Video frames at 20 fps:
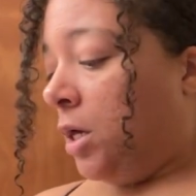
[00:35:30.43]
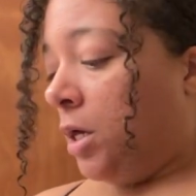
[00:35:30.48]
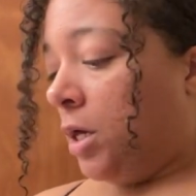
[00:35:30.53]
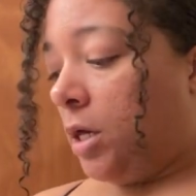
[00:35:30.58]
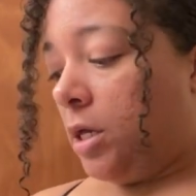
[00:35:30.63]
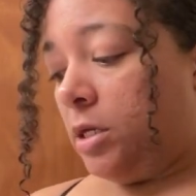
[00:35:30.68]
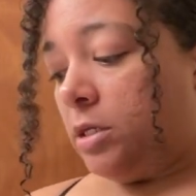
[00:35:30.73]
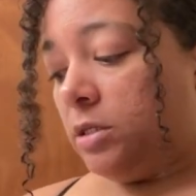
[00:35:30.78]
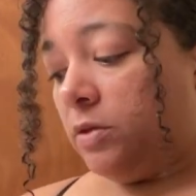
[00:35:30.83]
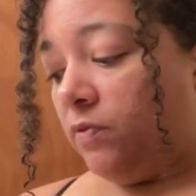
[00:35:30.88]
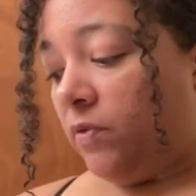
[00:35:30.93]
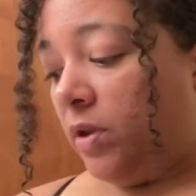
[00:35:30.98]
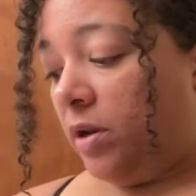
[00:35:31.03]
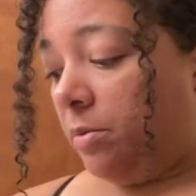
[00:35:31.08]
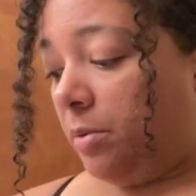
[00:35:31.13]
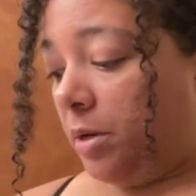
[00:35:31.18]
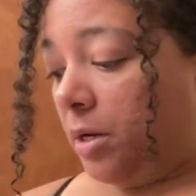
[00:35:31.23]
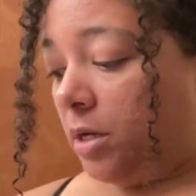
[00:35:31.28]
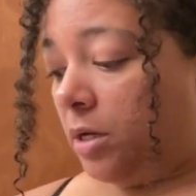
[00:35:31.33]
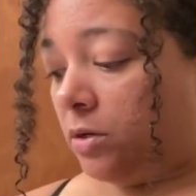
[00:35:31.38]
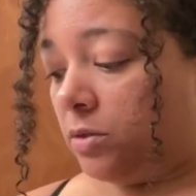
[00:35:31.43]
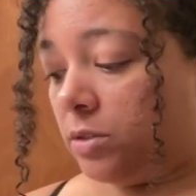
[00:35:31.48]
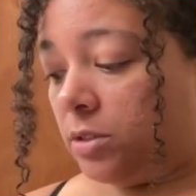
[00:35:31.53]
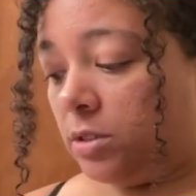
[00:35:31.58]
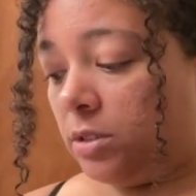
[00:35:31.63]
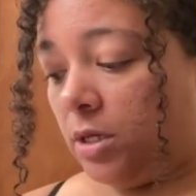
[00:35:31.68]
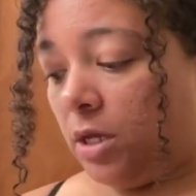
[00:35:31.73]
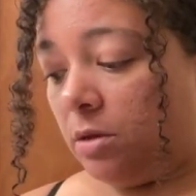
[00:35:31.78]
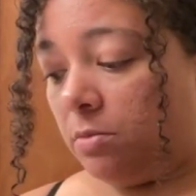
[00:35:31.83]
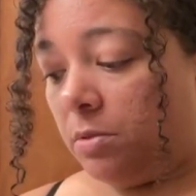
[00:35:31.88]
because if anybody else is
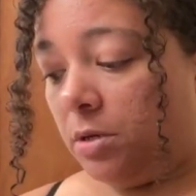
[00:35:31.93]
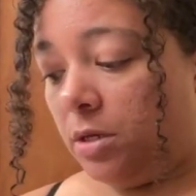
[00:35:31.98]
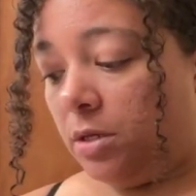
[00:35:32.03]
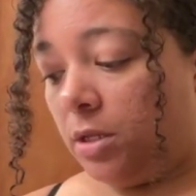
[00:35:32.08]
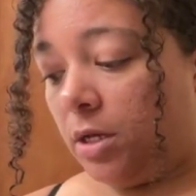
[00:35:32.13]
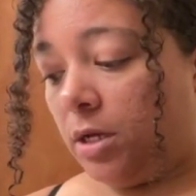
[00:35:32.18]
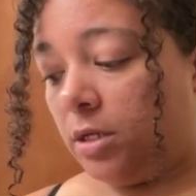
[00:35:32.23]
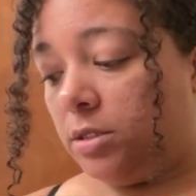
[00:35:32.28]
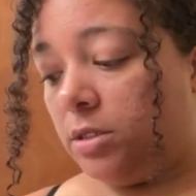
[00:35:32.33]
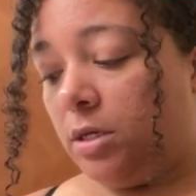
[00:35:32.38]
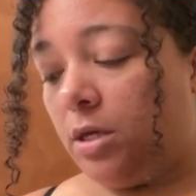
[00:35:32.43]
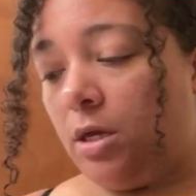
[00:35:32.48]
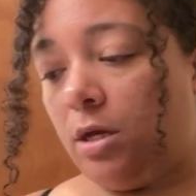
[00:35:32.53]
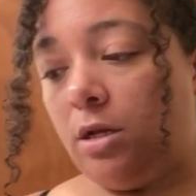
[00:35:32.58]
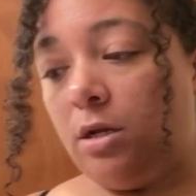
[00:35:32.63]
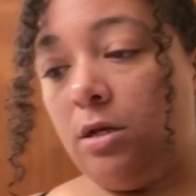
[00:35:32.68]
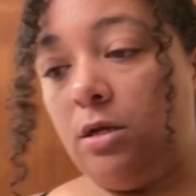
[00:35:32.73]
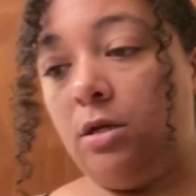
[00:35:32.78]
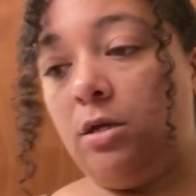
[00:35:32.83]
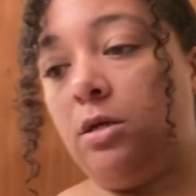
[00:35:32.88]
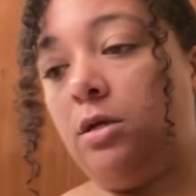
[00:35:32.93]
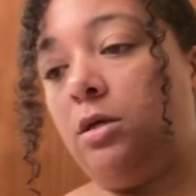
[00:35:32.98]
like me, like I said,